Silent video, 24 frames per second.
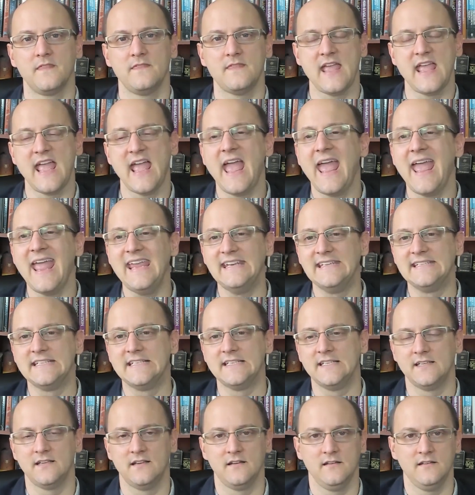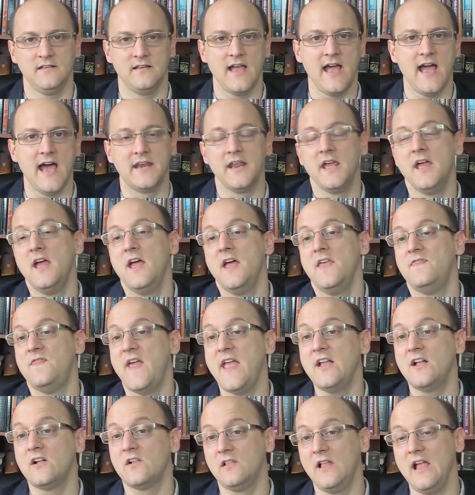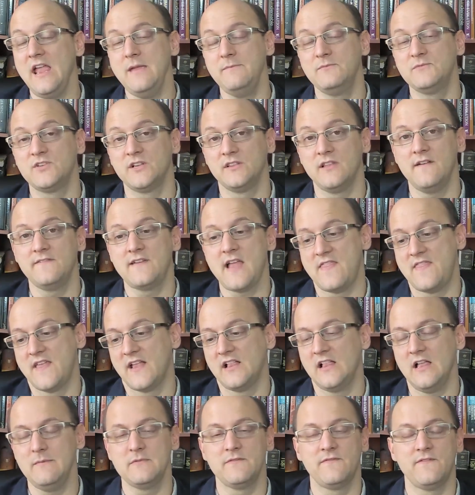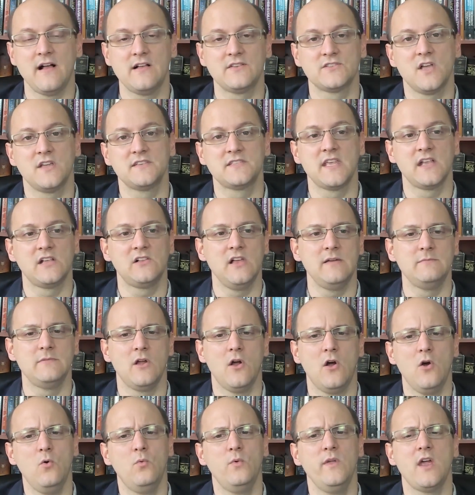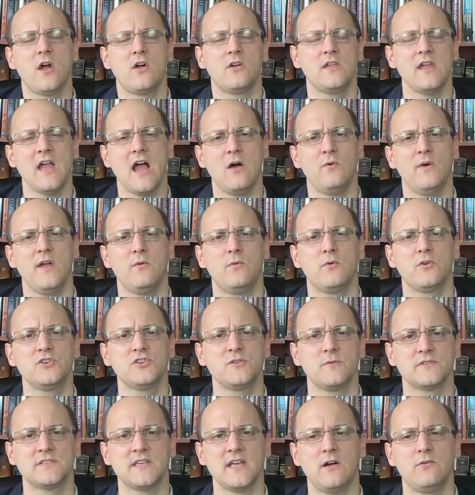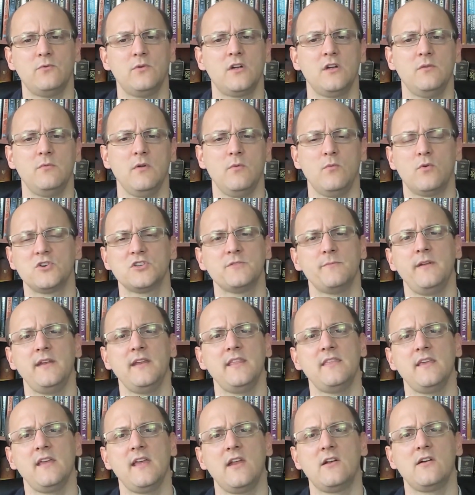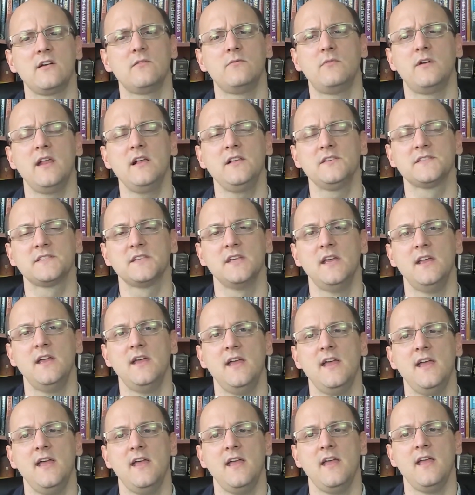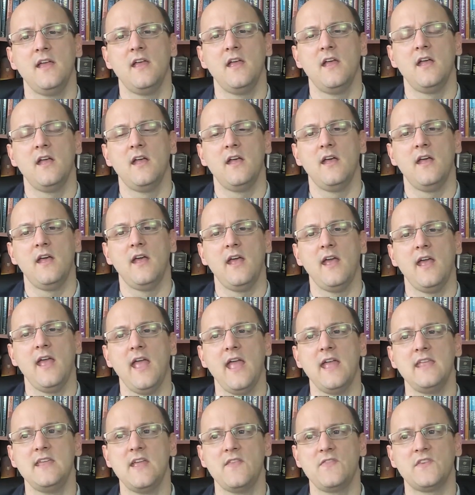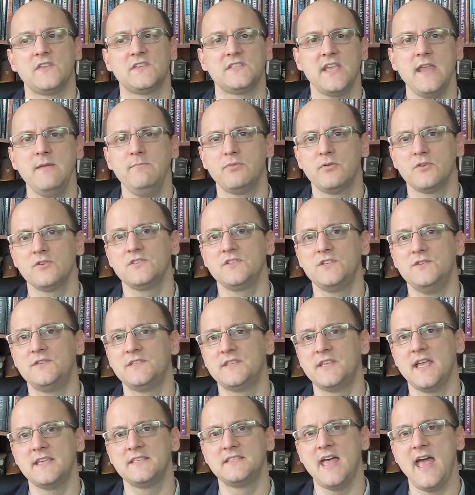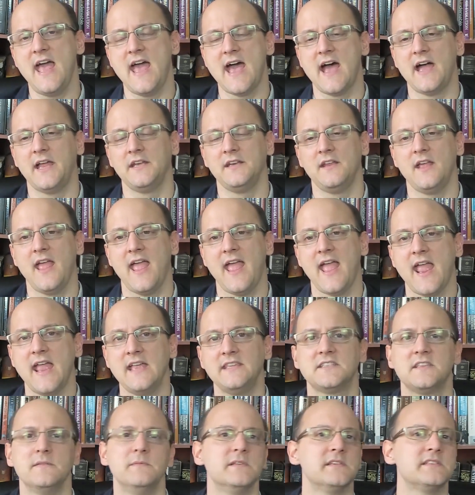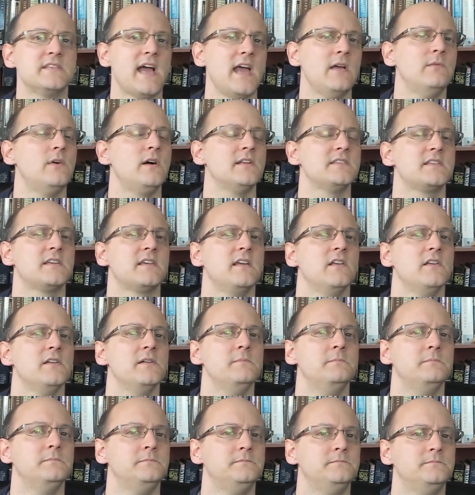They hate God. They claim to love God. They claim to follow His laws. They claim to, oh, we are Yahweh worshipers. How could we worship anything or anyone else? And yet, the same person who says that hates the Messiah and wants to kill him.